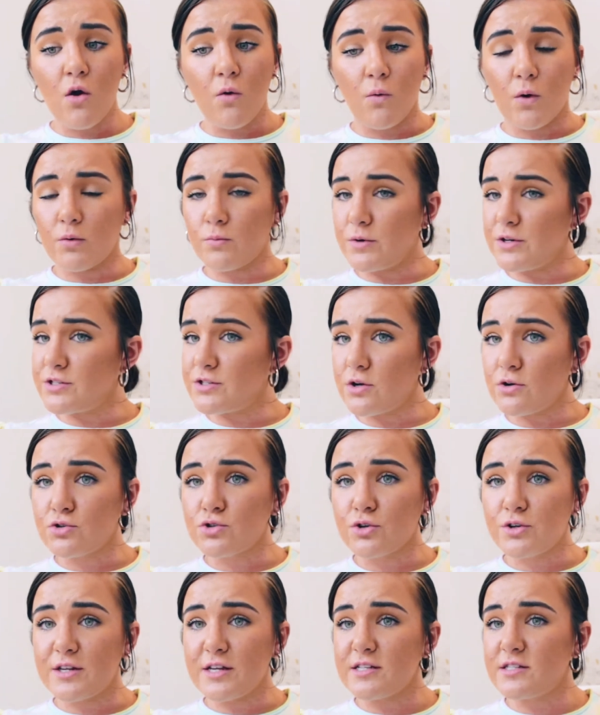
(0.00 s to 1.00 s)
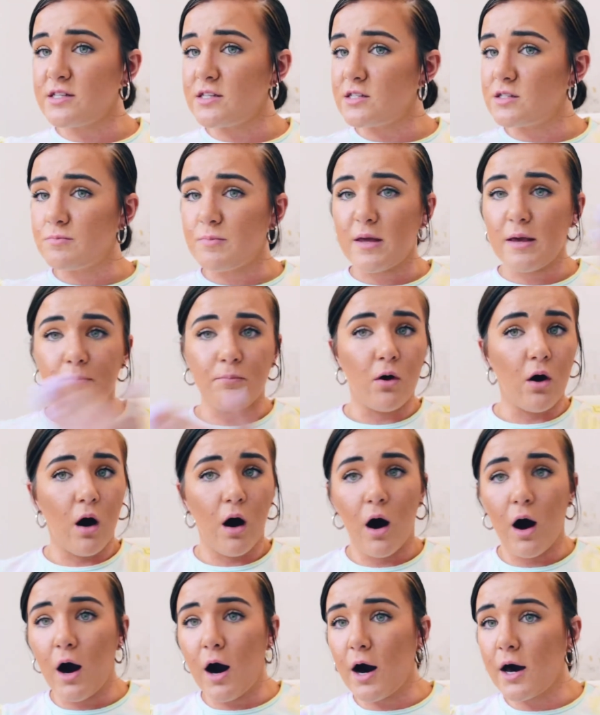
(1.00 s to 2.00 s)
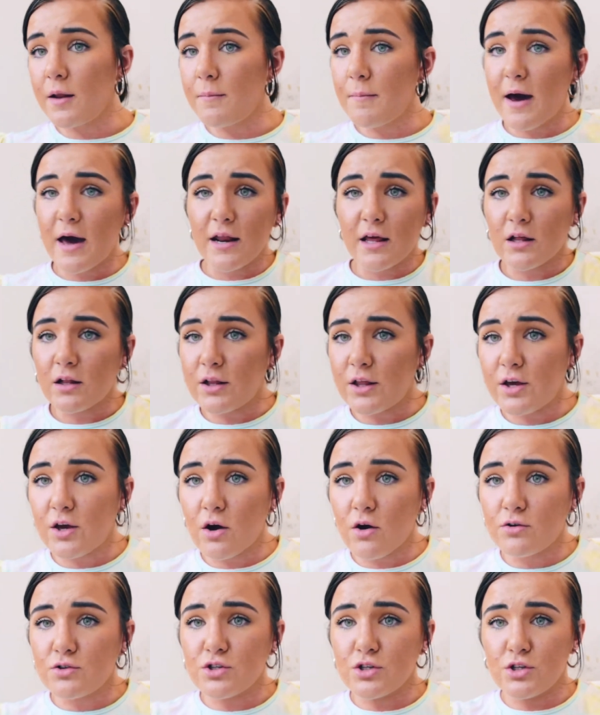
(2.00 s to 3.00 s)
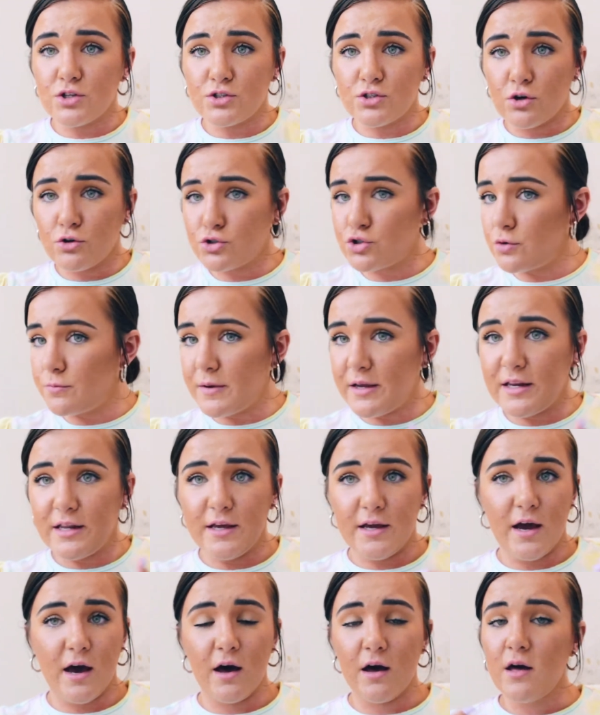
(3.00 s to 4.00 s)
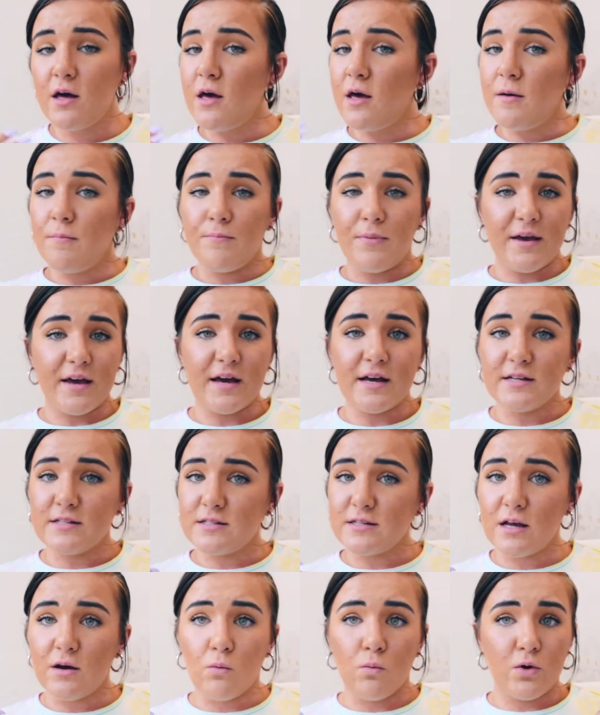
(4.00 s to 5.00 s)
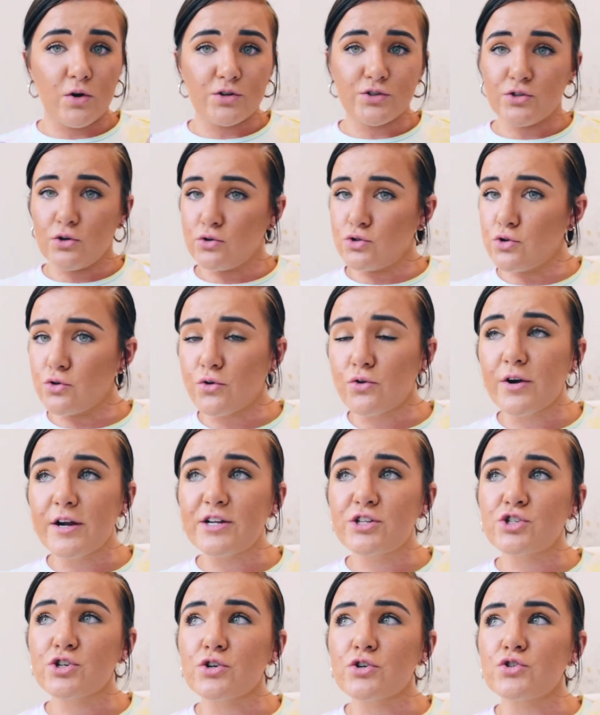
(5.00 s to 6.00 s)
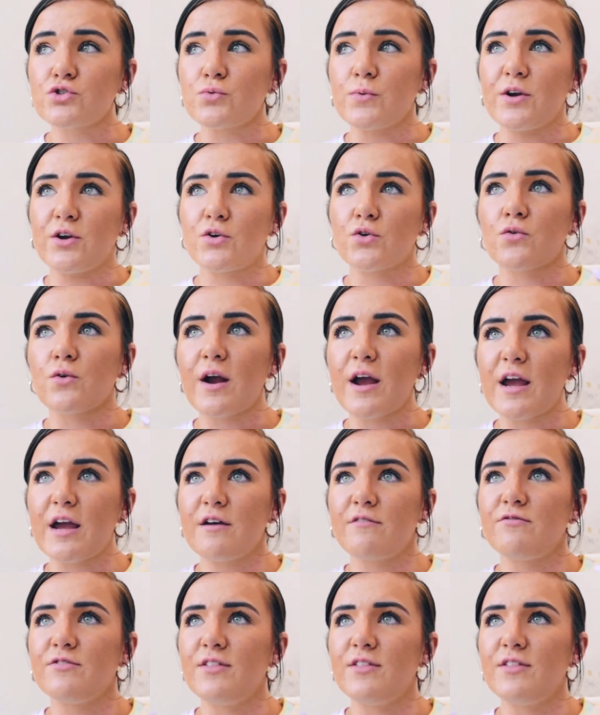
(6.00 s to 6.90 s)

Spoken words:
When we social distance, people automatically go to the social media because we're social creatures. We crave